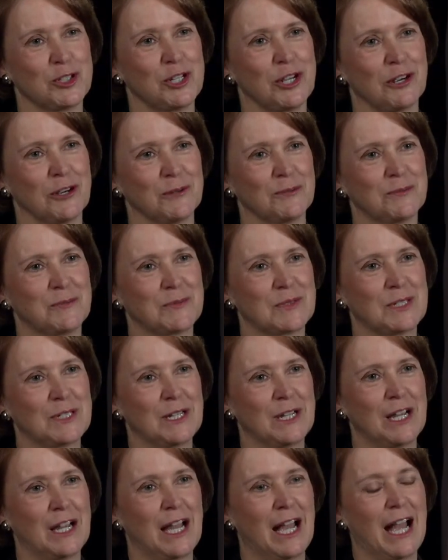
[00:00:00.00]
chair.
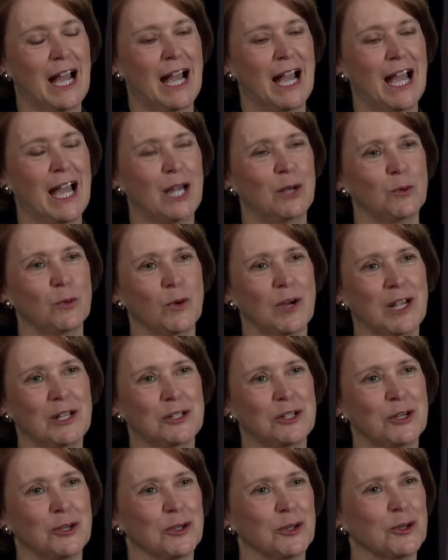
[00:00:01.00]
And
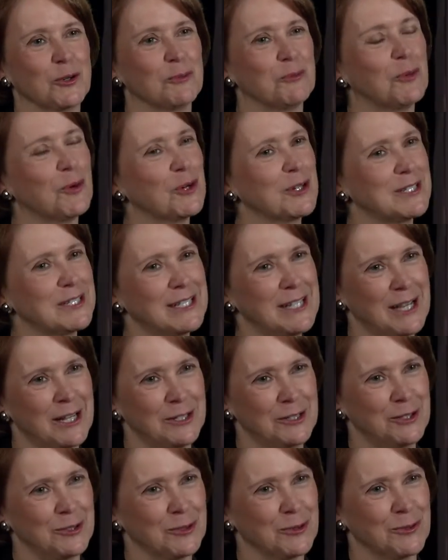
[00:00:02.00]
when her board
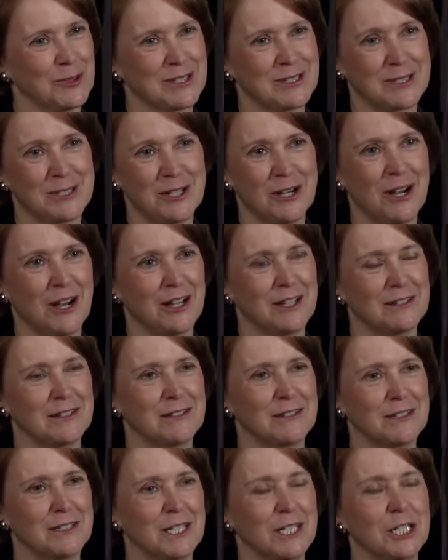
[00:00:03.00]
tenure was
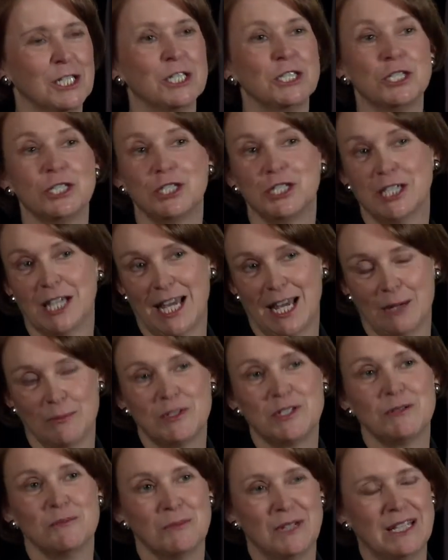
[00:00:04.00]
done, she came
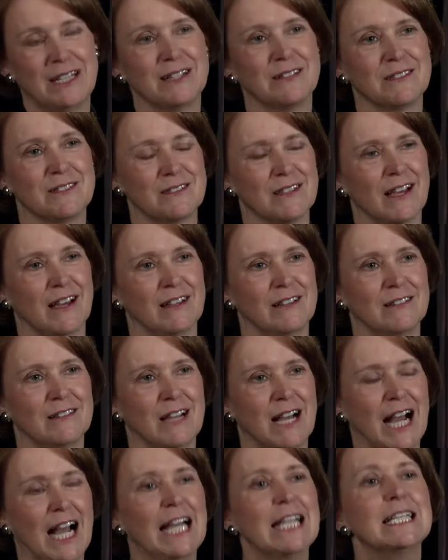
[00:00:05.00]
to me and said,
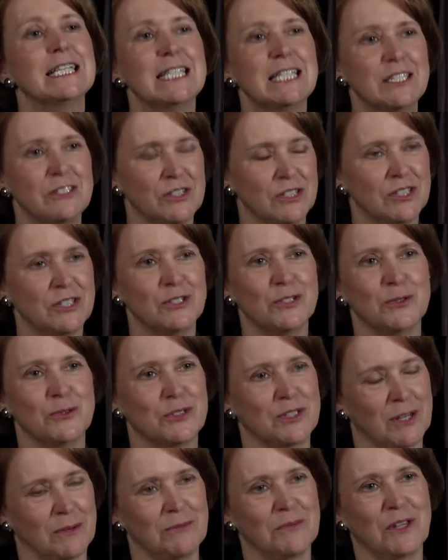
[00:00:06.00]
"I need you to do
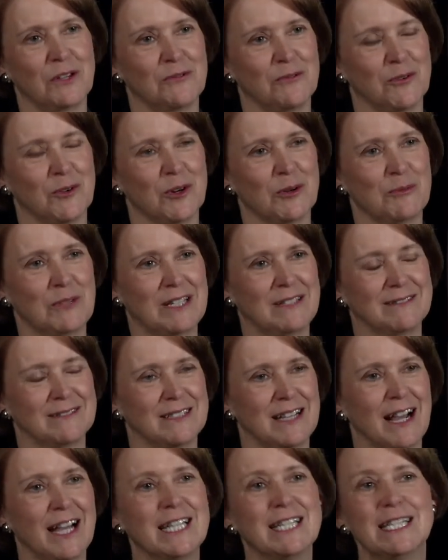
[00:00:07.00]
something for me.
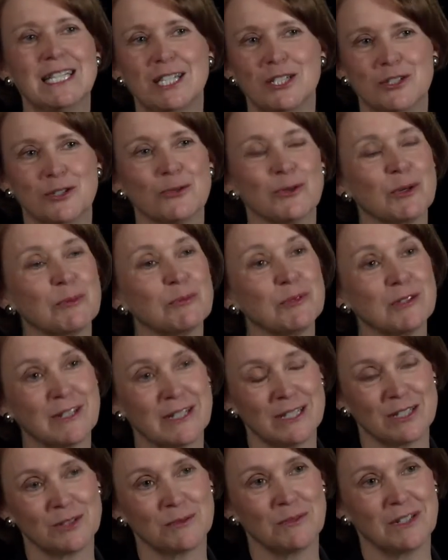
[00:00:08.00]
I need you to
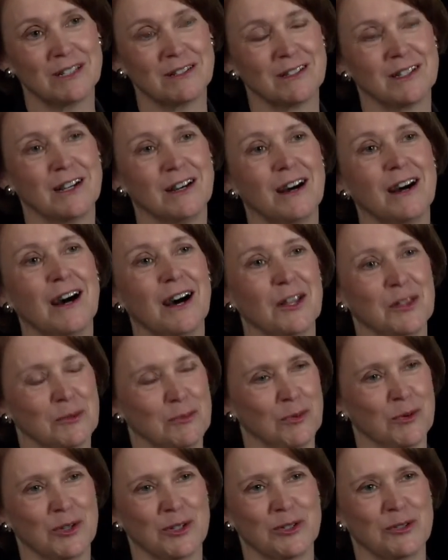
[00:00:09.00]
replace me on the
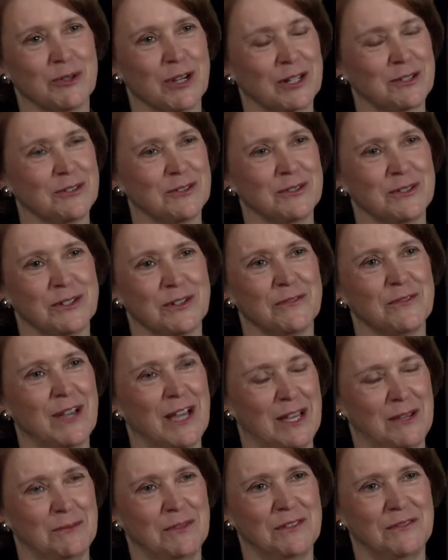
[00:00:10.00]
board of directors of
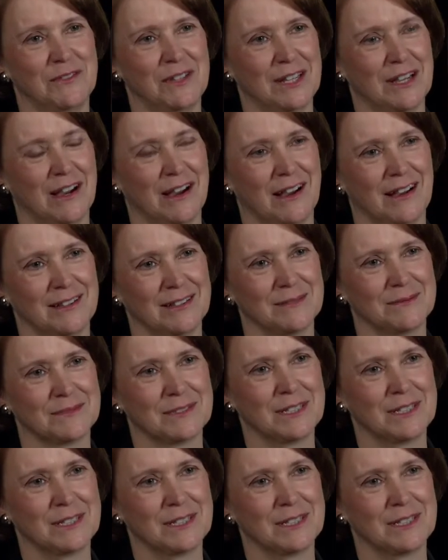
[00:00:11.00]
ABVI."